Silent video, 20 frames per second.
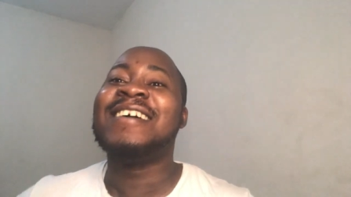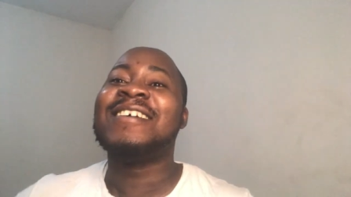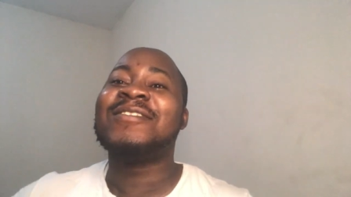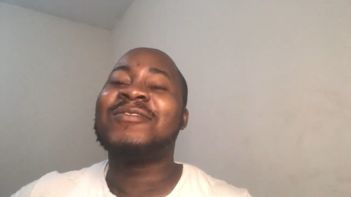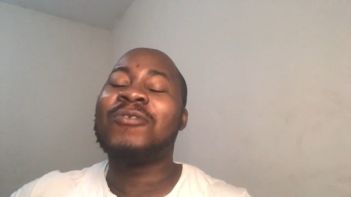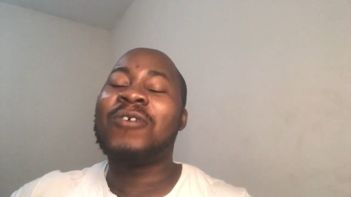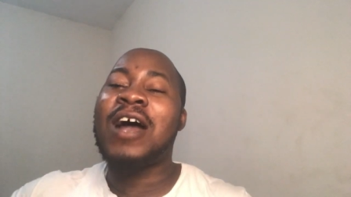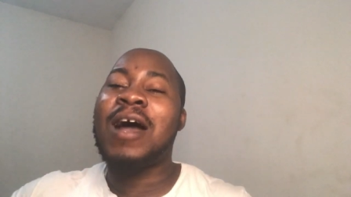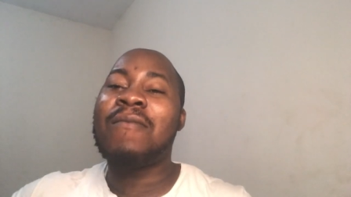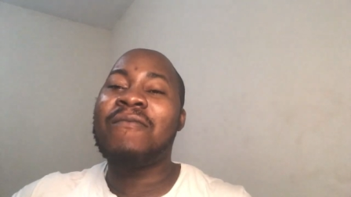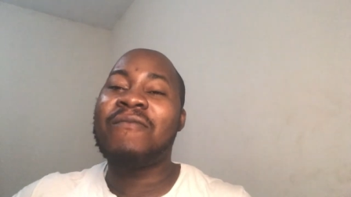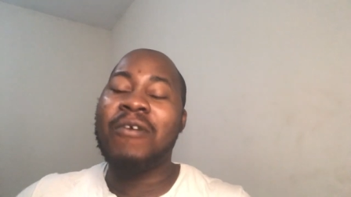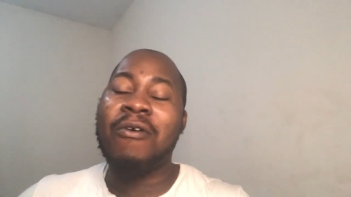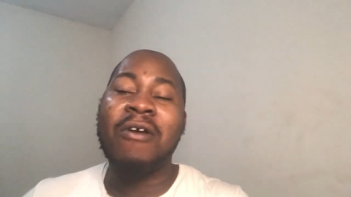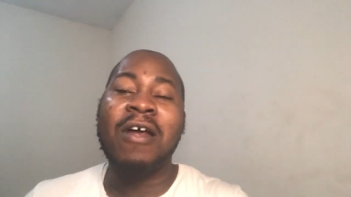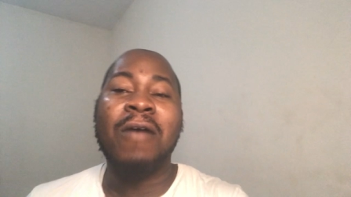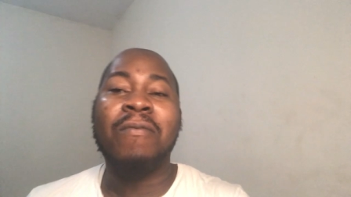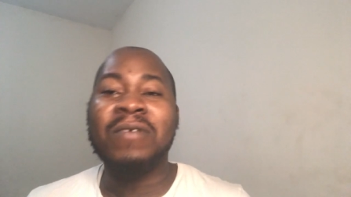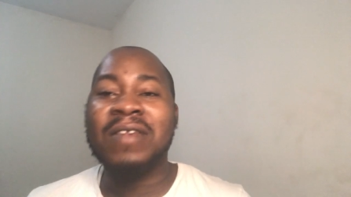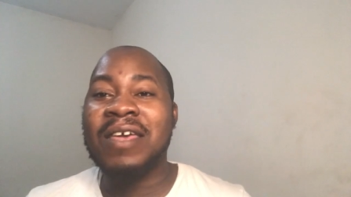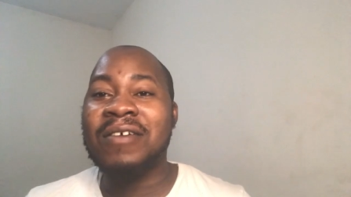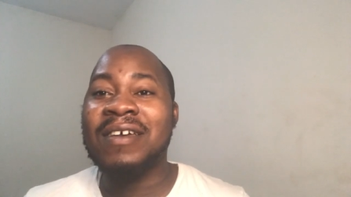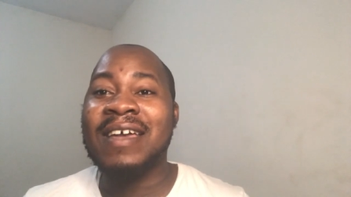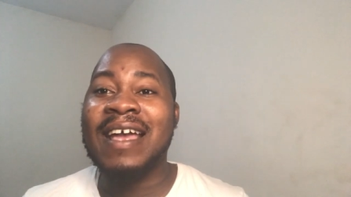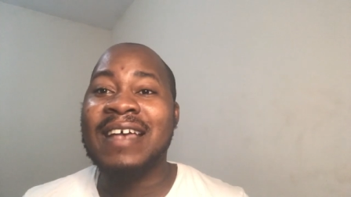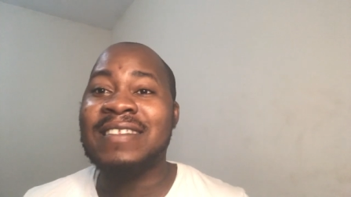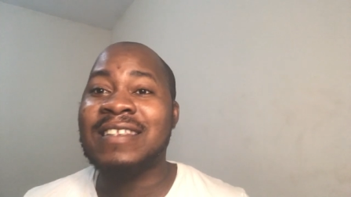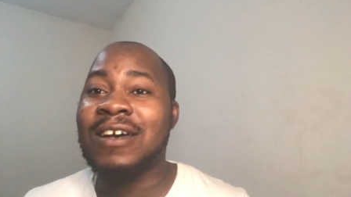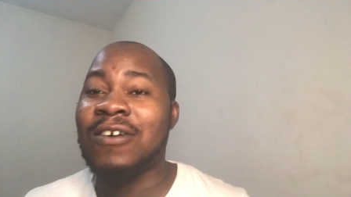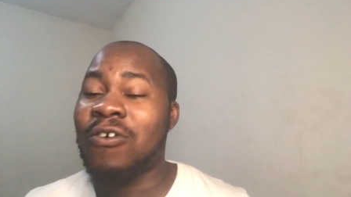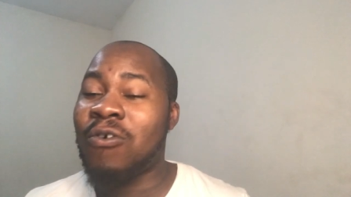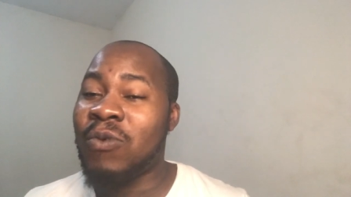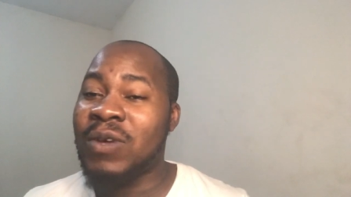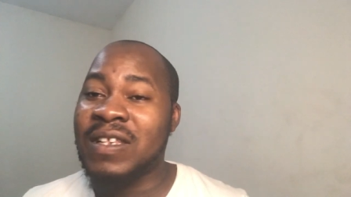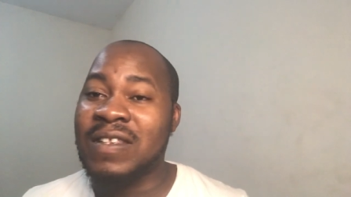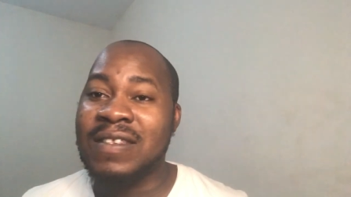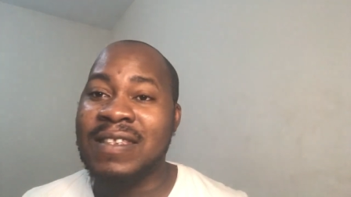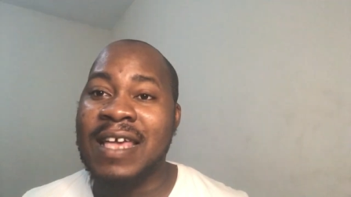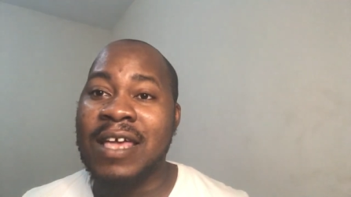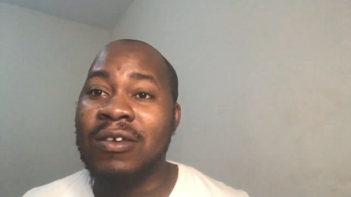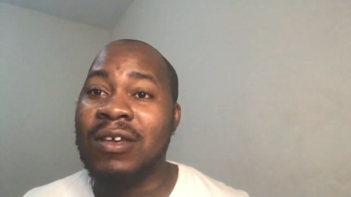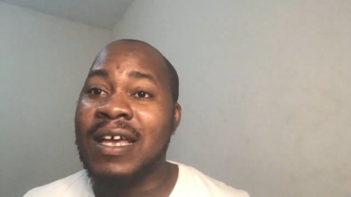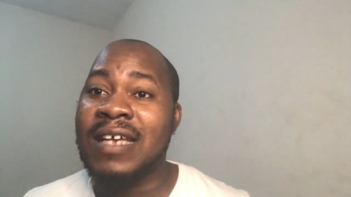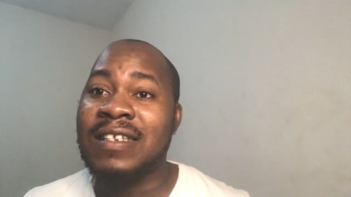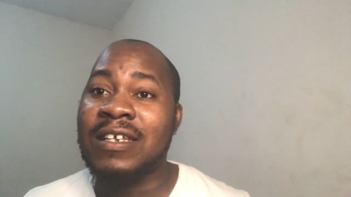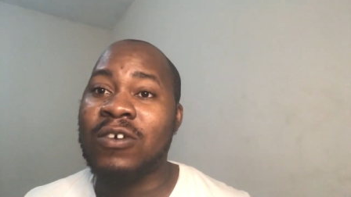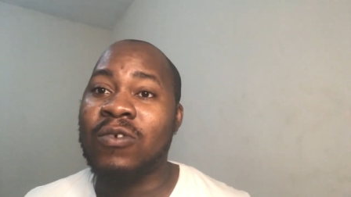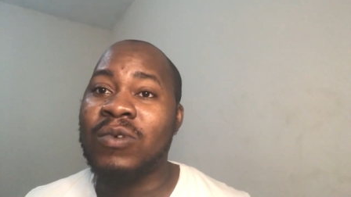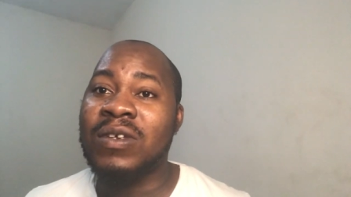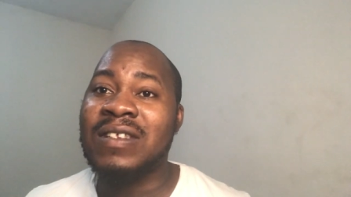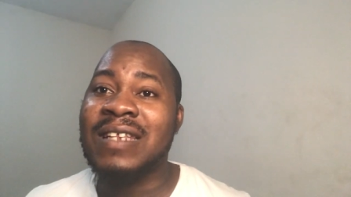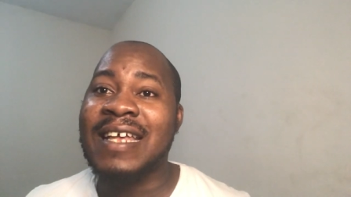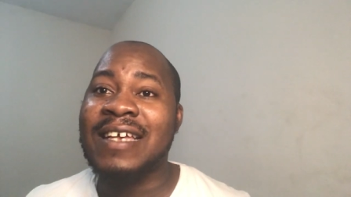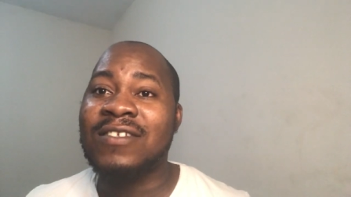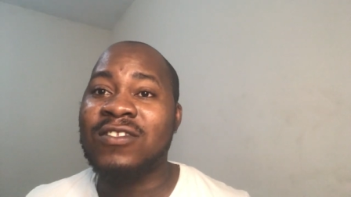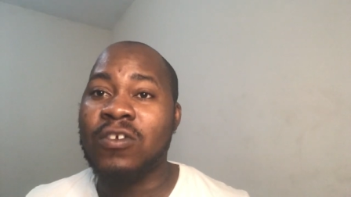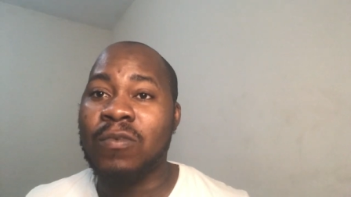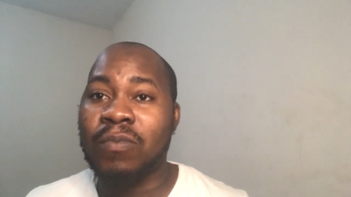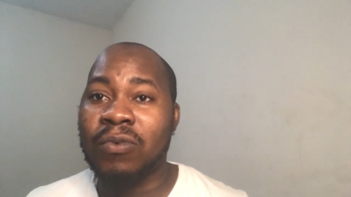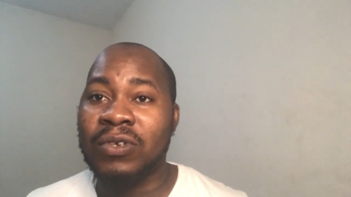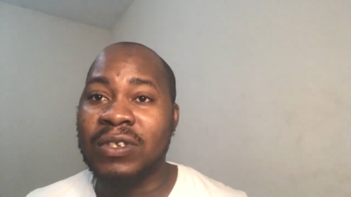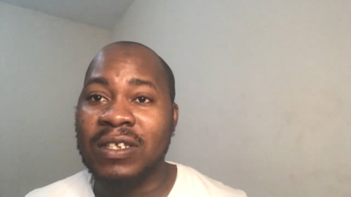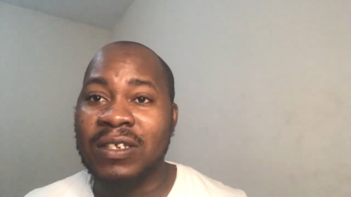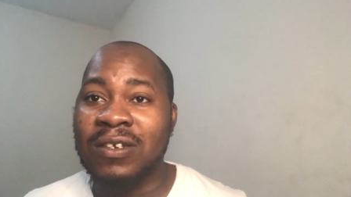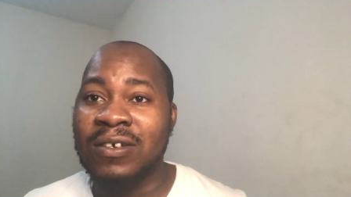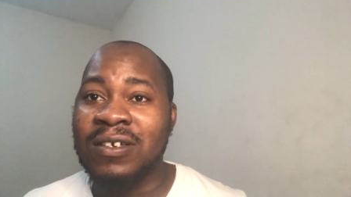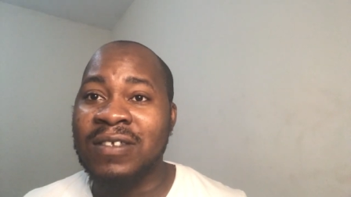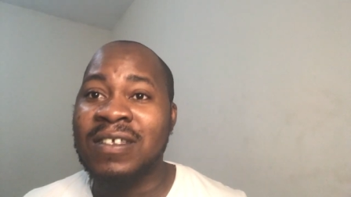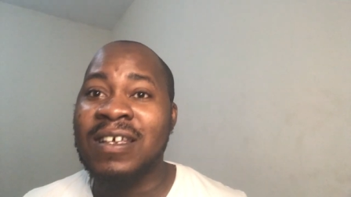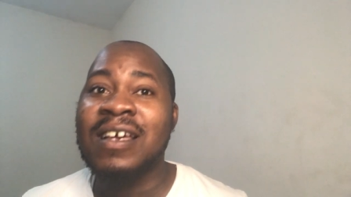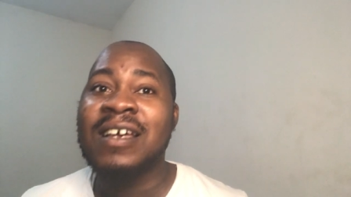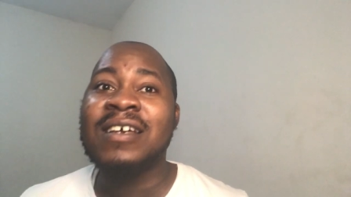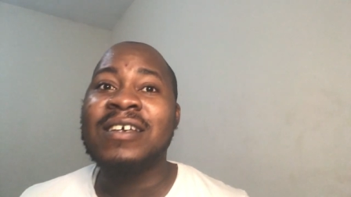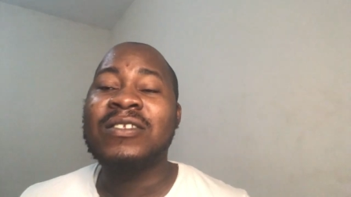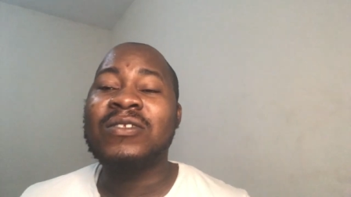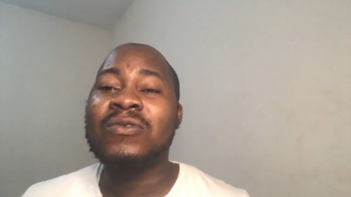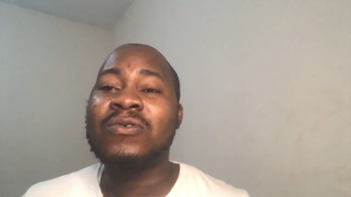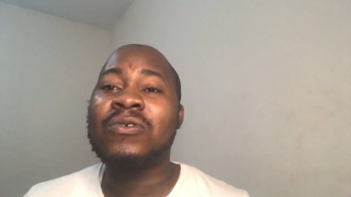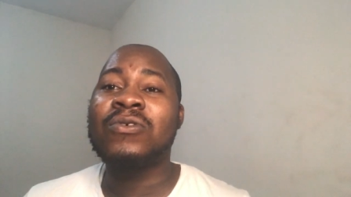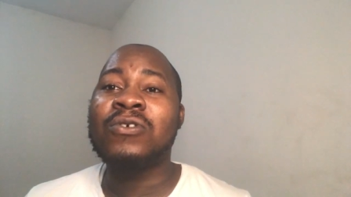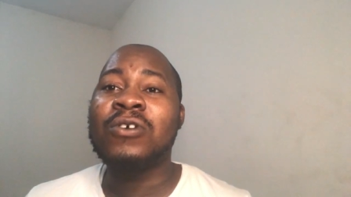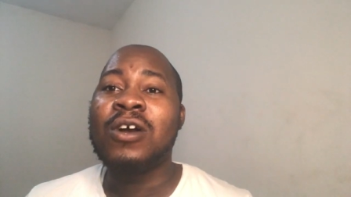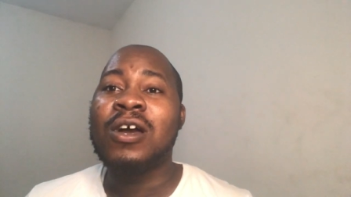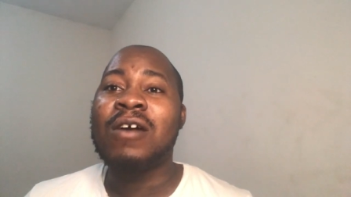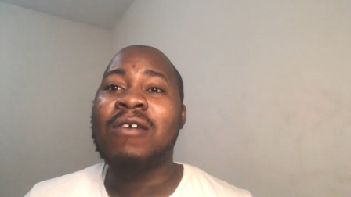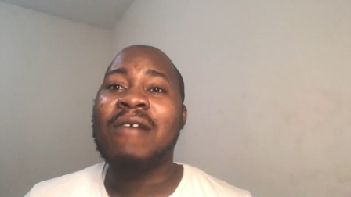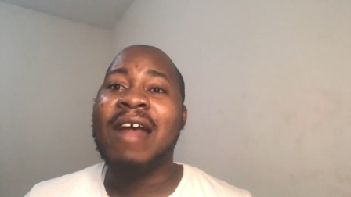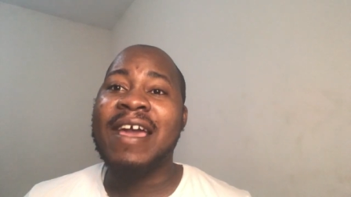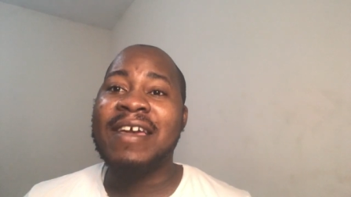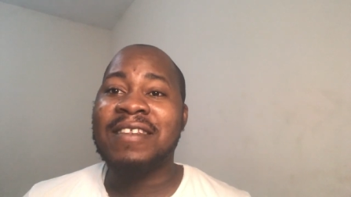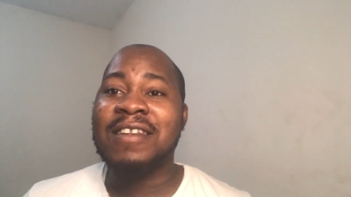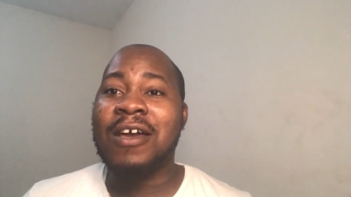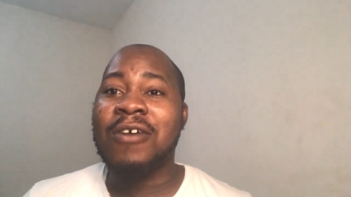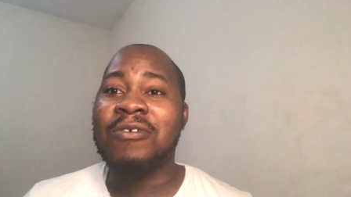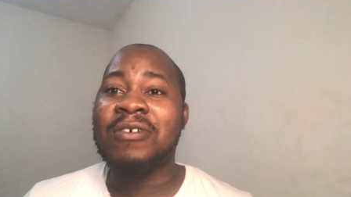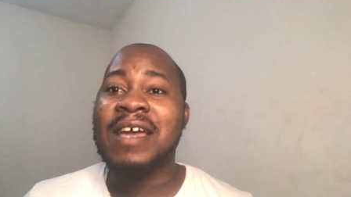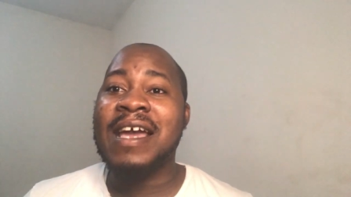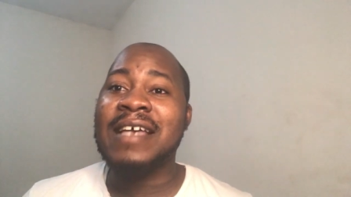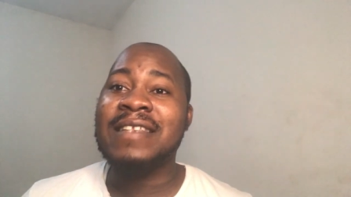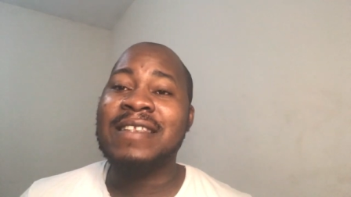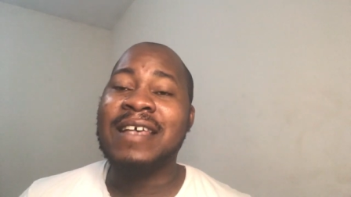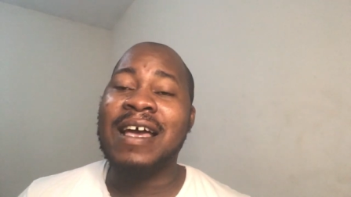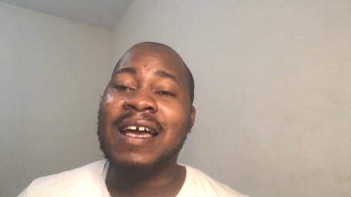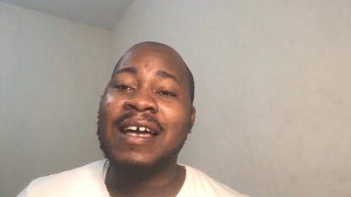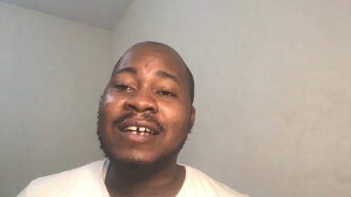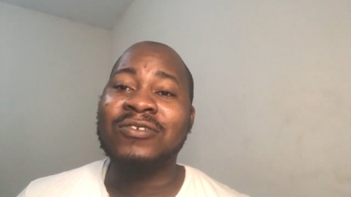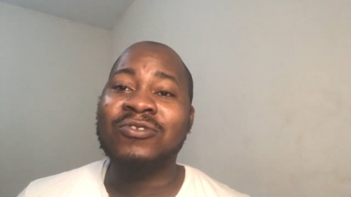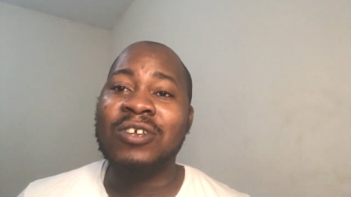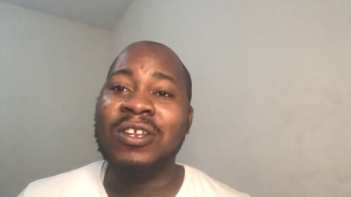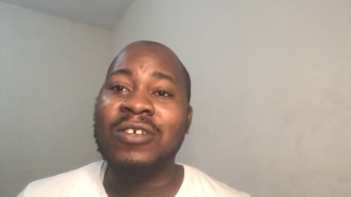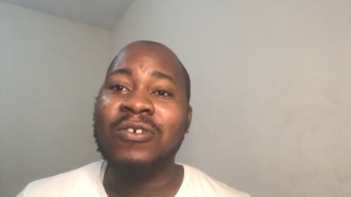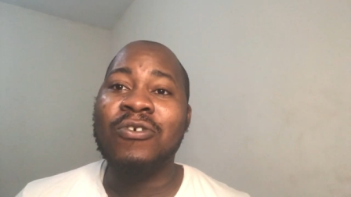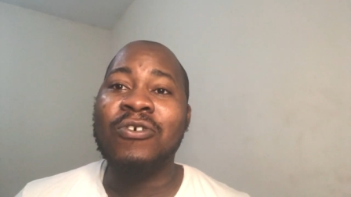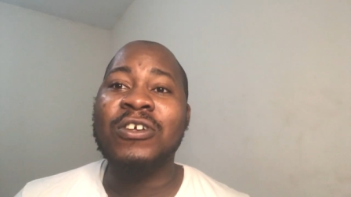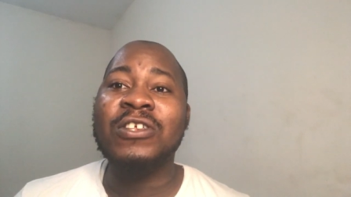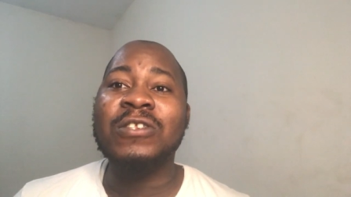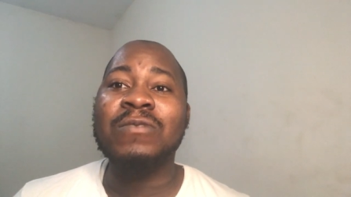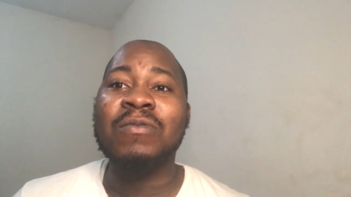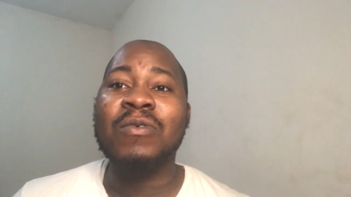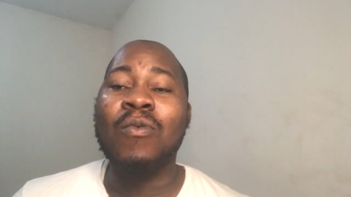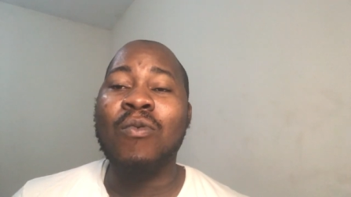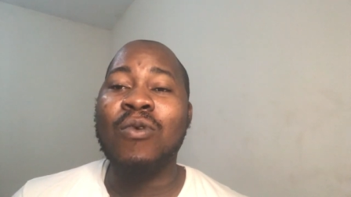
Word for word: so i'm very happy that you guys are always here you guys are always like supporting us so right now you guys are actually going to be